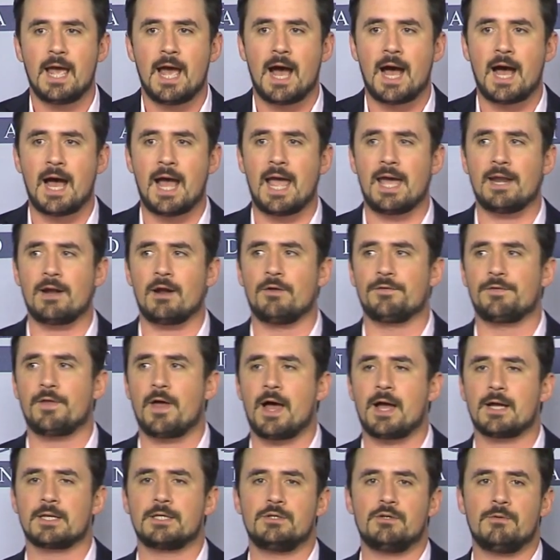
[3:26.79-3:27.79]
Uh, and I'll
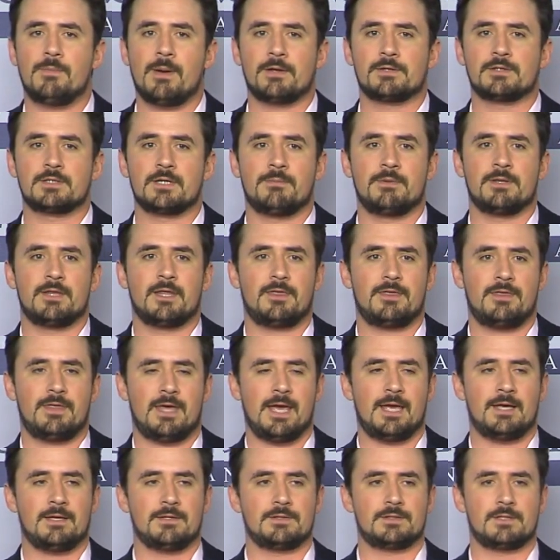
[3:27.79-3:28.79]
talk to you about some of the
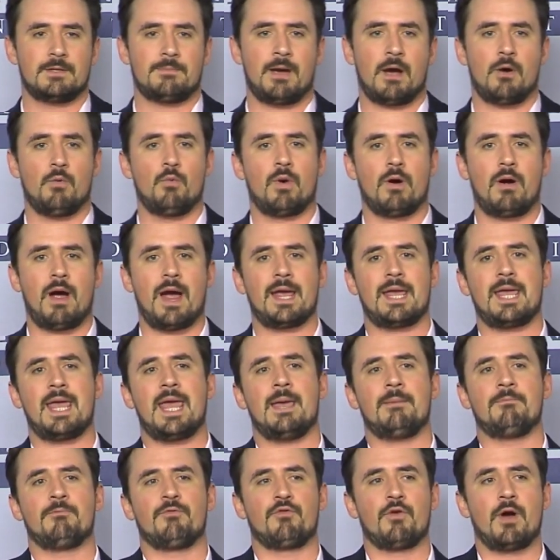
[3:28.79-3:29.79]
things about where I
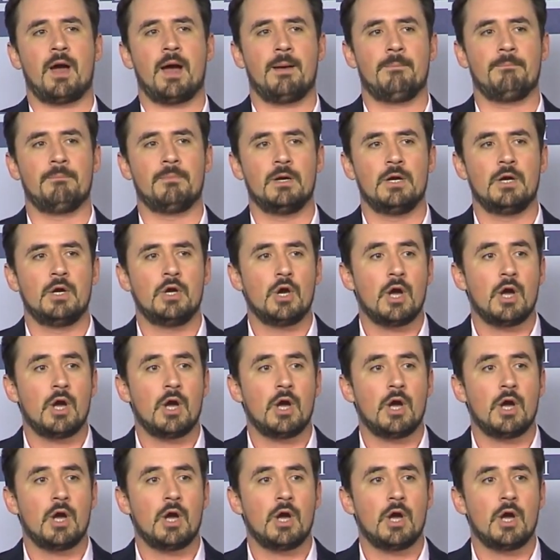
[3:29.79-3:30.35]
came from,